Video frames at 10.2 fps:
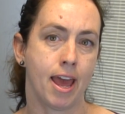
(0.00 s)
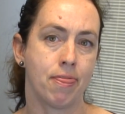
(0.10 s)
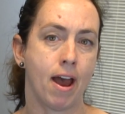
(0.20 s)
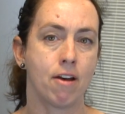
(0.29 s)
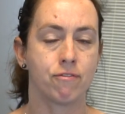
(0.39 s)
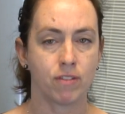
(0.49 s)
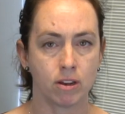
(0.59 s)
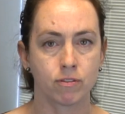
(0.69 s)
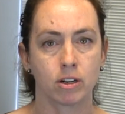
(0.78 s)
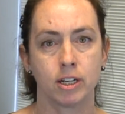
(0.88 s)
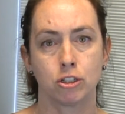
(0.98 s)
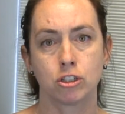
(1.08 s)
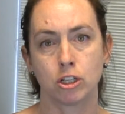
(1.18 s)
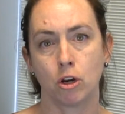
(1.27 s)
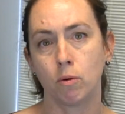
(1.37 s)
and that fever is
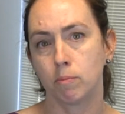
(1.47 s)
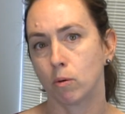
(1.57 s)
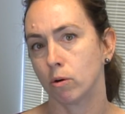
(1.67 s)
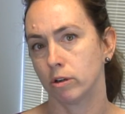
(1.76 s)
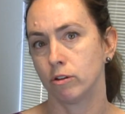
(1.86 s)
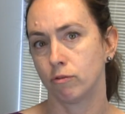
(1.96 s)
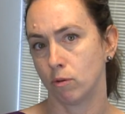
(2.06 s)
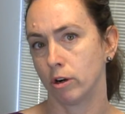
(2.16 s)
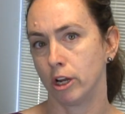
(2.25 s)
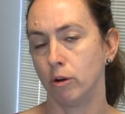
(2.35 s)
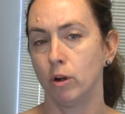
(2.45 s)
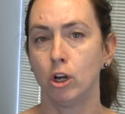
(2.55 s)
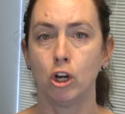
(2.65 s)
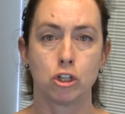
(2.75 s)
so important for you.